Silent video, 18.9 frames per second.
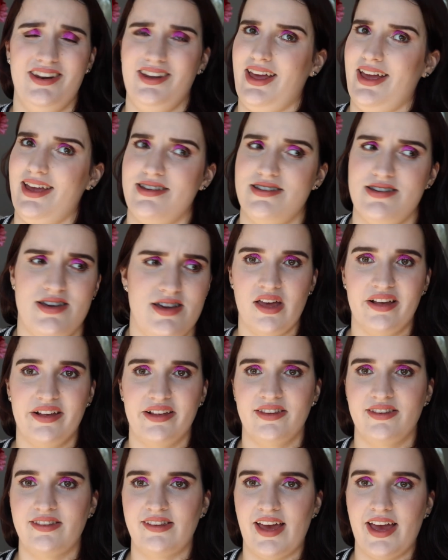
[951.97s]
Like,
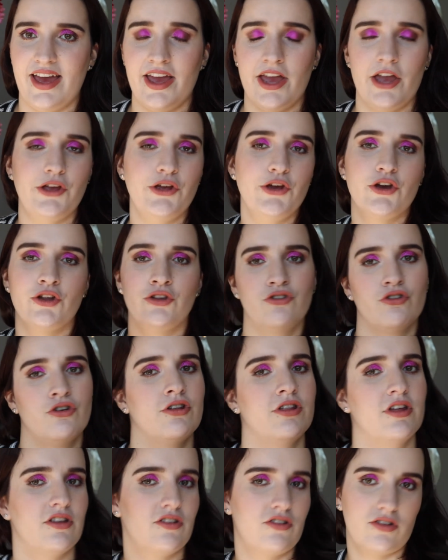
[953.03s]
say you can do
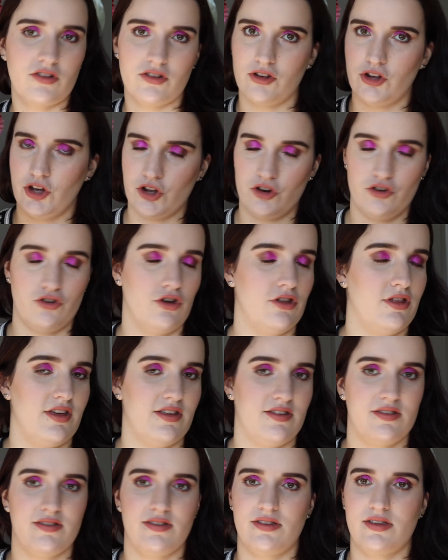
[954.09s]

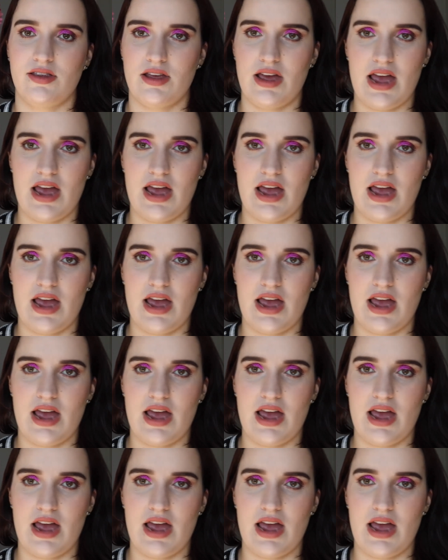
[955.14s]
this,